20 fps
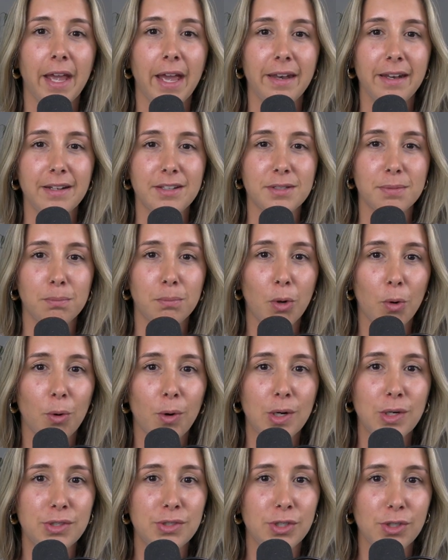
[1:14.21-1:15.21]
And it's
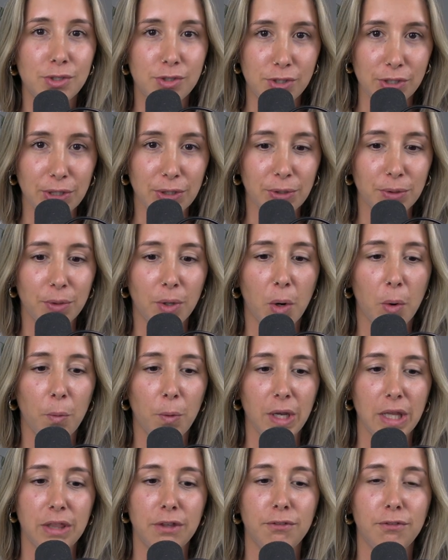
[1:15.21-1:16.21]
more to do
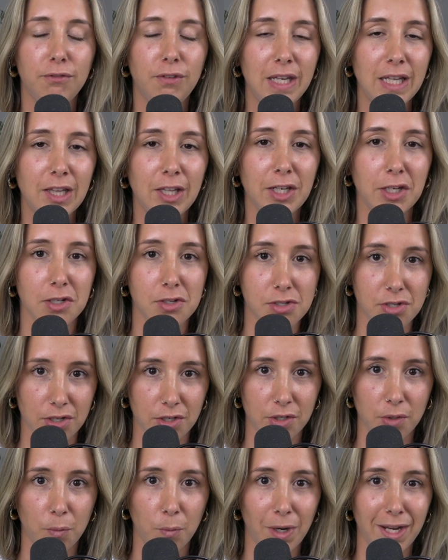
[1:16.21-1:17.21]
with feeling a
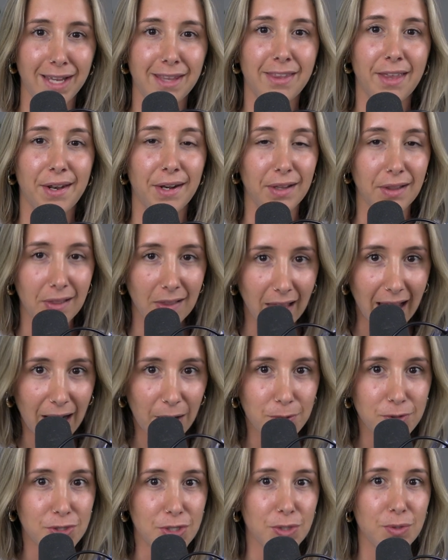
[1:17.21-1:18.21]
certain way that
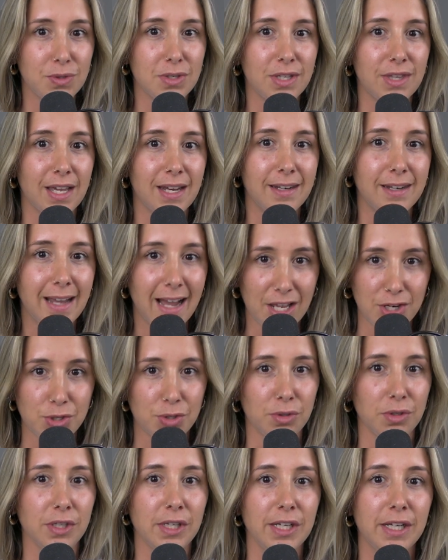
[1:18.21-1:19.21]
allows you to then
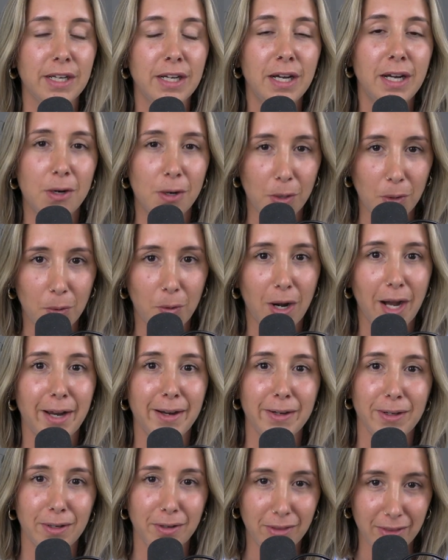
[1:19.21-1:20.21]
naturally
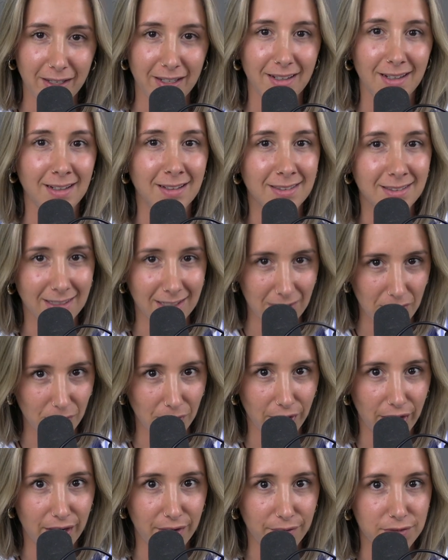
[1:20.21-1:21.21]
acquire things in your
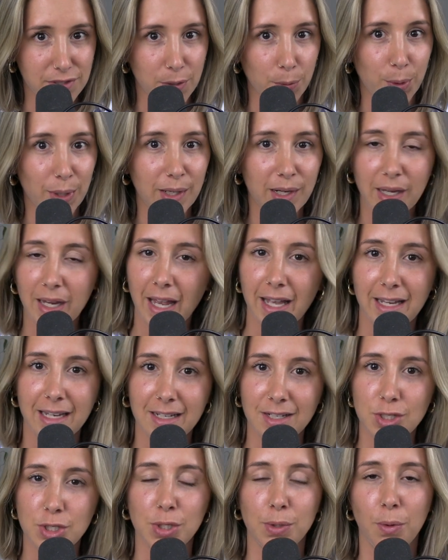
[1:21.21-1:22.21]
life. So we're going to get
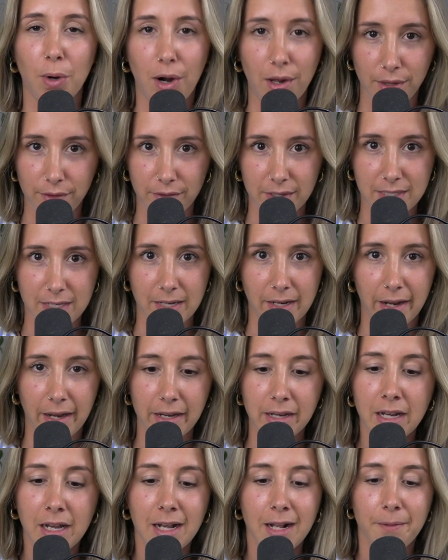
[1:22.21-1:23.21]
into all of this
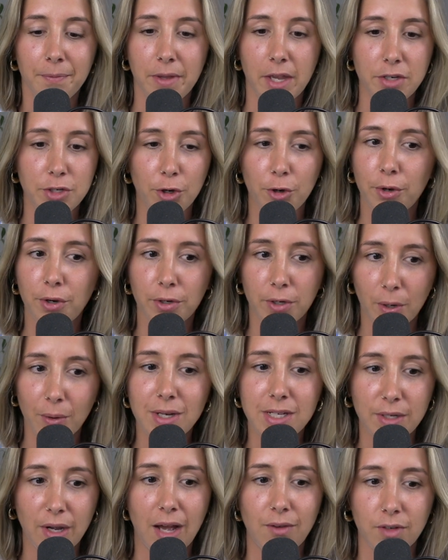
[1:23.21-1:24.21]
today, and you're
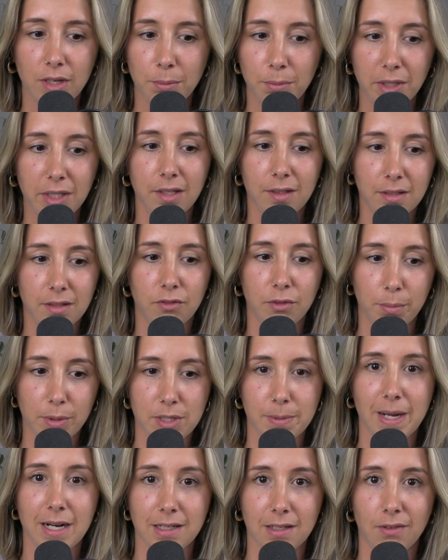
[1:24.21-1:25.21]
going to have a completely different
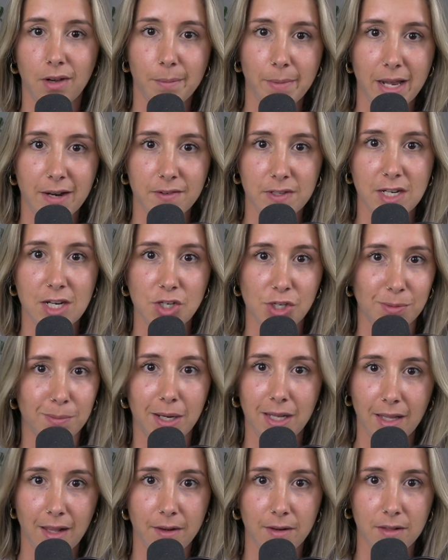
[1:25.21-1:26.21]
perspective on manifestation
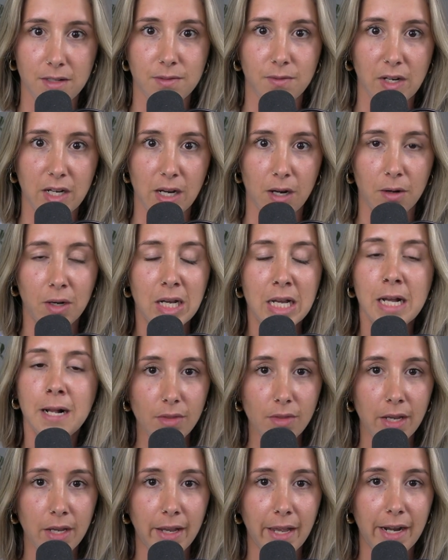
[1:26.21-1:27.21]
by the end of this video.
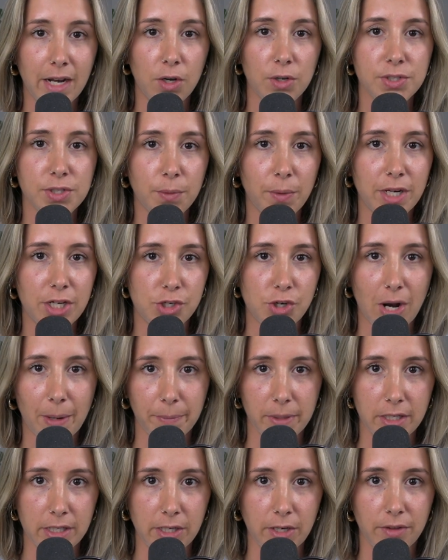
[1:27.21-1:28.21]
And I also want to
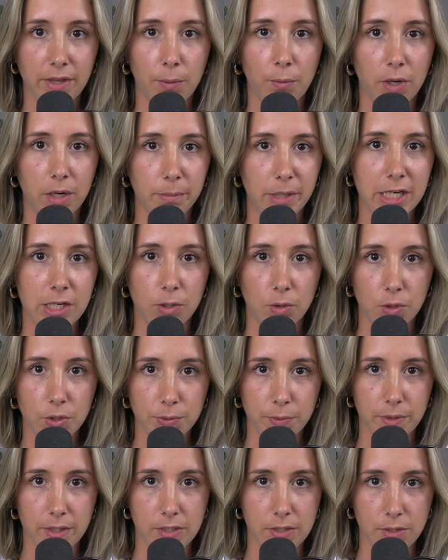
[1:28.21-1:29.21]
drop in here that one of my
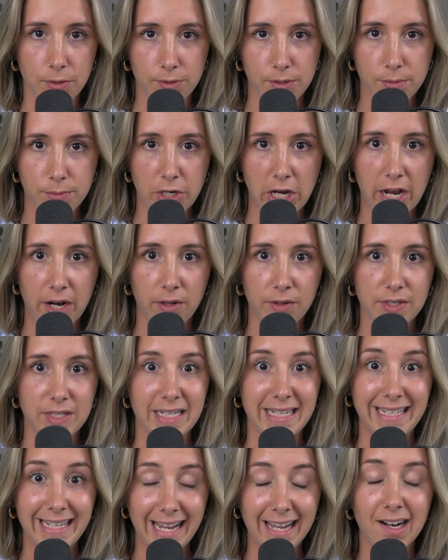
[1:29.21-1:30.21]
goals with this YouTube channel is
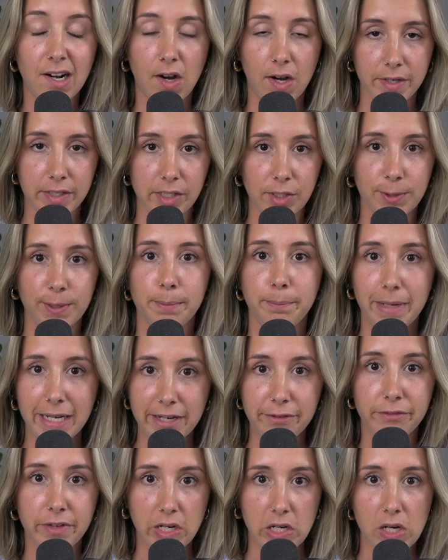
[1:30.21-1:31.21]
to get on here and
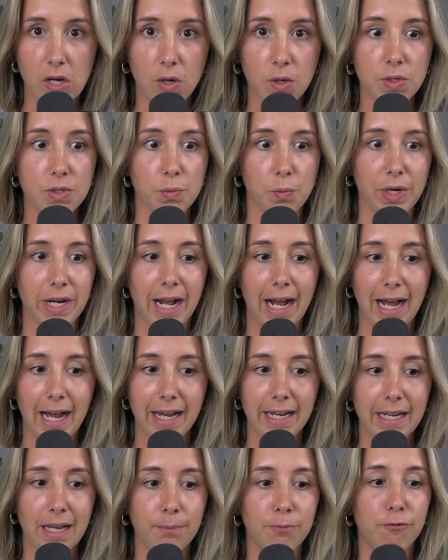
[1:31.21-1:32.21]
make videos when
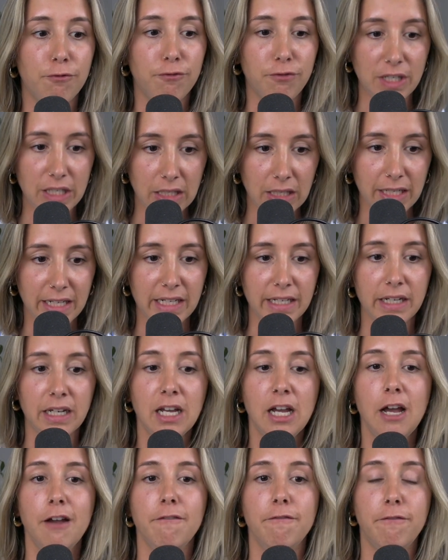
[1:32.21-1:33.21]
I am feeling
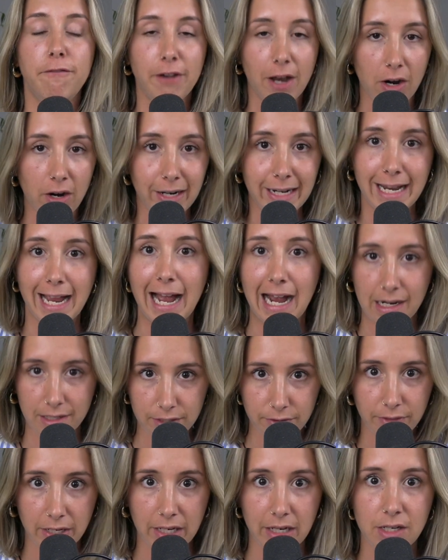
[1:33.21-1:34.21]
very
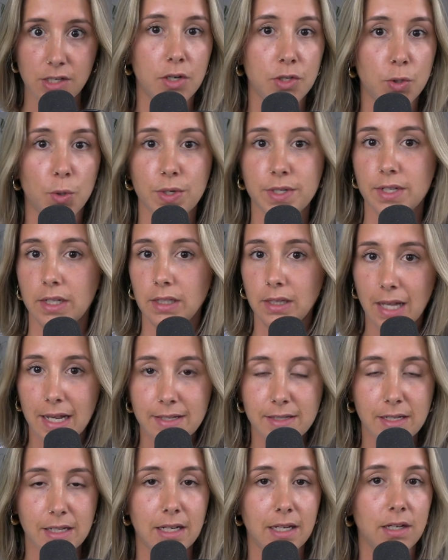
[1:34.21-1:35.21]
activated towards a
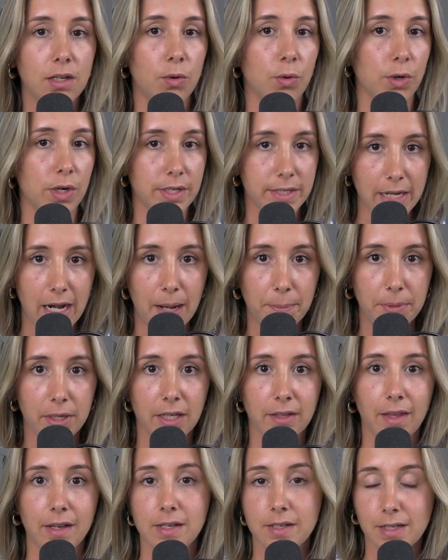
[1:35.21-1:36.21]
lesson or a
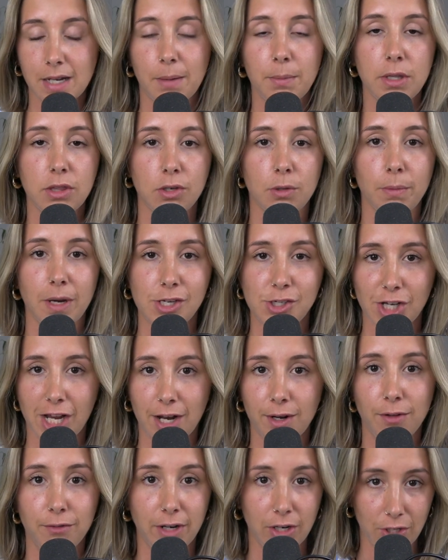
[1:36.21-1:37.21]
topic that is coming through my
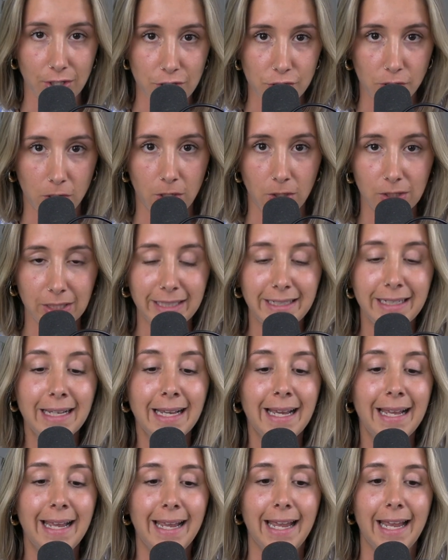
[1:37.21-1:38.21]
channel very strongly.
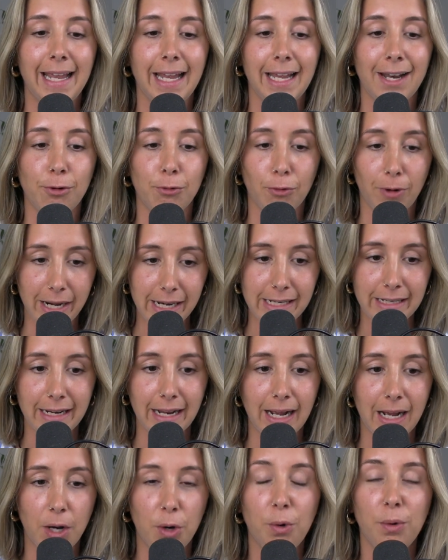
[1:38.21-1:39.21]
And right
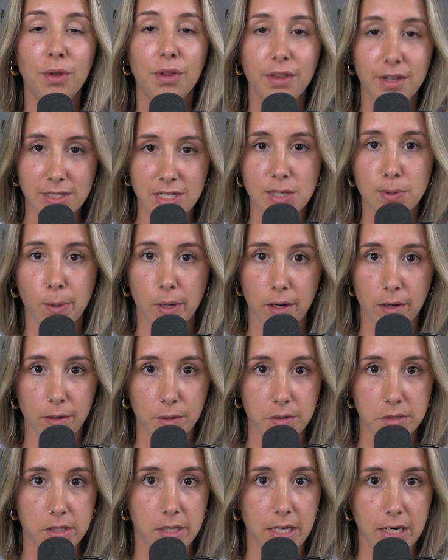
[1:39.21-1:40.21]
now, this is one of
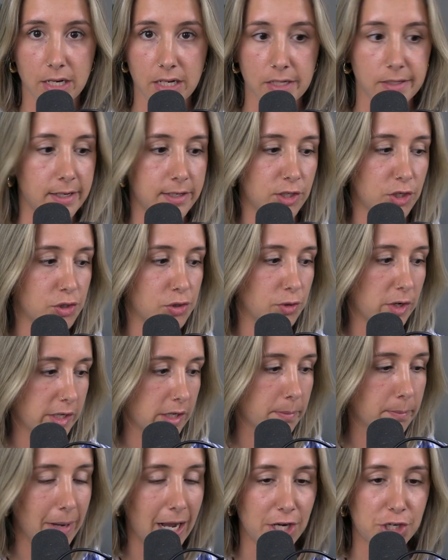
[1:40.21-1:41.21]
those things. I just drank
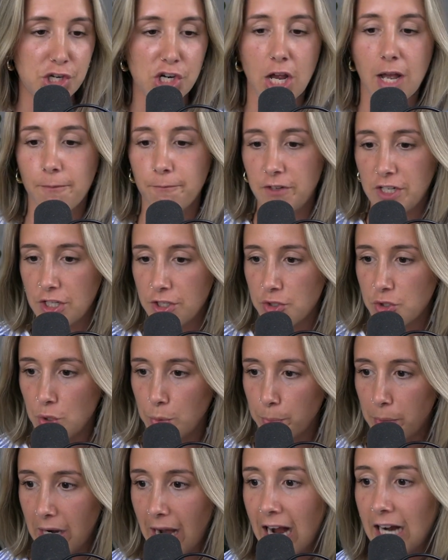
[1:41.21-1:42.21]
a matcha. I'm feeling
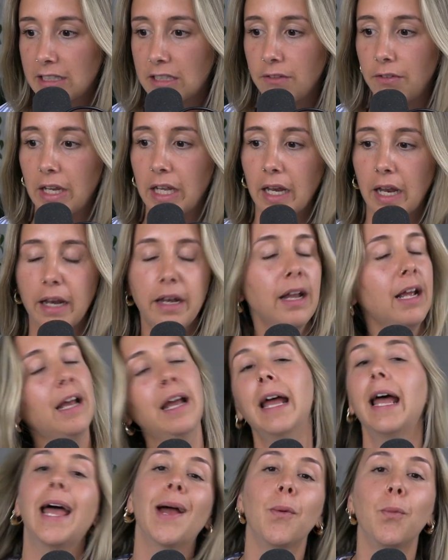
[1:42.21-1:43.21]
super activated,
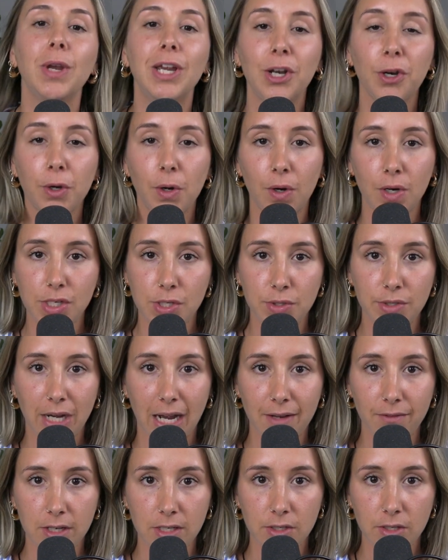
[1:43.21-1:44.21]
and we are going to
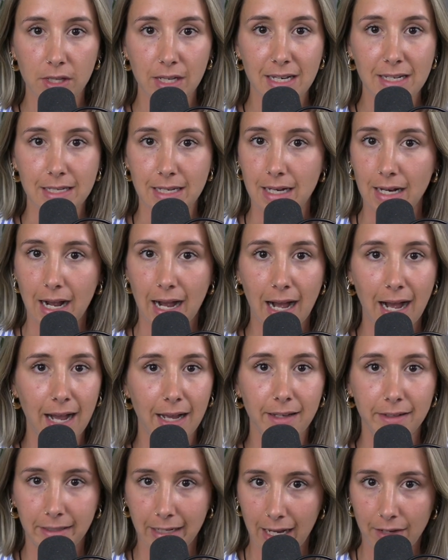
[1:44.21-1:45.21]
dive into this in a
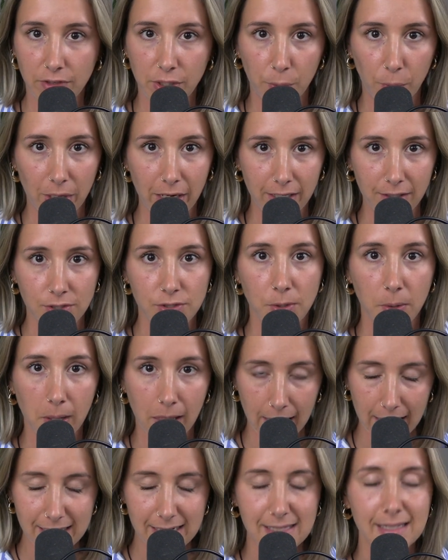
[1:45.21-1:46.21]
hot and heavy way. So
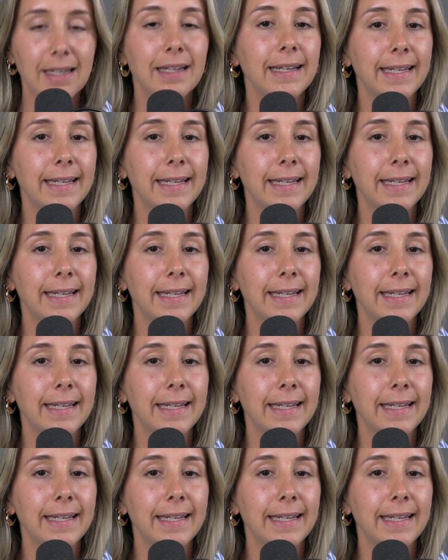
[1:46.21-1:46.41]
let's